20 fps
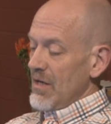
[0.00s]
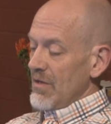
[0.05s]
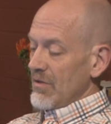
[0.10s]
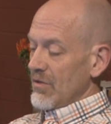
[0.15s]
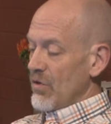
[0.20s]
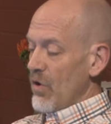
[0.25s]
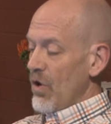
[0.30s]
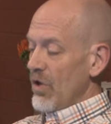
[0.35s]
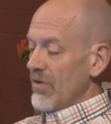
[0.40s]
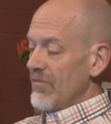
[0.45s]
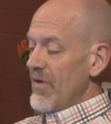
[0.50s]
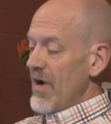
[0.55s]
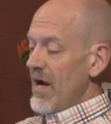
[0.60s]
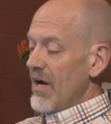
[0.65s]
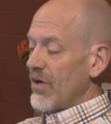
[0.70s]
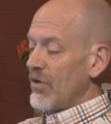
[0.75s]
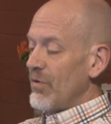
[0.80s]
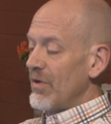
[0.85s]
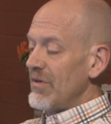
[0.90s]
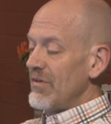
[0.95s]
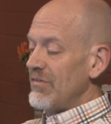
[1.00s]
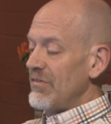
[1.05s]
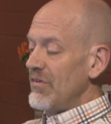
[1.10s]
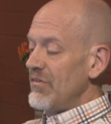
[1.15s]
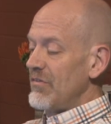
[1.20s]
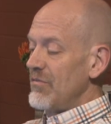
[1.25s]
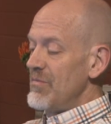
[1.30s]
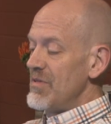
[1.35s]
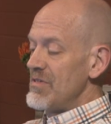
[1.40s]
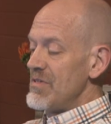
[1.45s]
The goal of higher
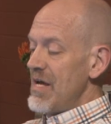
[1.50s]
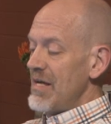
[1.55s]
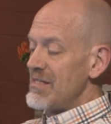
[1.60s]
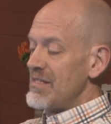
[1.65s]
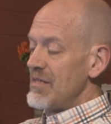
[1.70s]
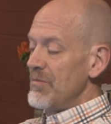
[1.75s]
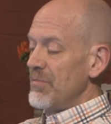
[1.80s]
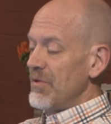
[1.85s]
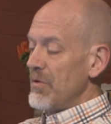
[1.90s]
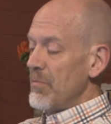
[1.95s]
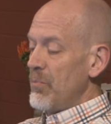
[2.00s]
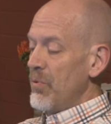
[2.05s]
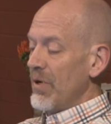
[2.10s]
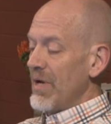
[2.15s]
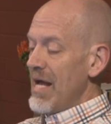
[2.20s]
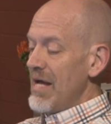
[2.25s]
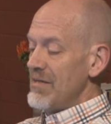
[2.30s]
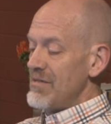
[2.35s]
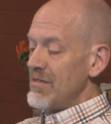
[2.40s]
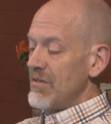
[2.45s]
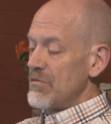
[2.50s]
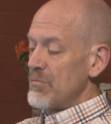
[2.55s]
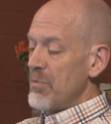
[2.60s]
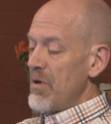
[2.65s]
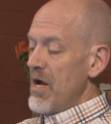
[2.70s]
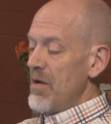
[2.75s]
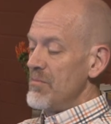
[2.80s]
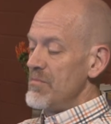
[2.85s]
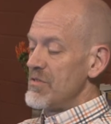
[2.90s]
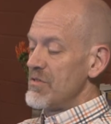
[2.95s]
criticism is not simply to point out such
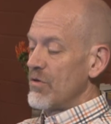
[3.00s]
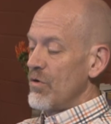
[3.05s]
problems,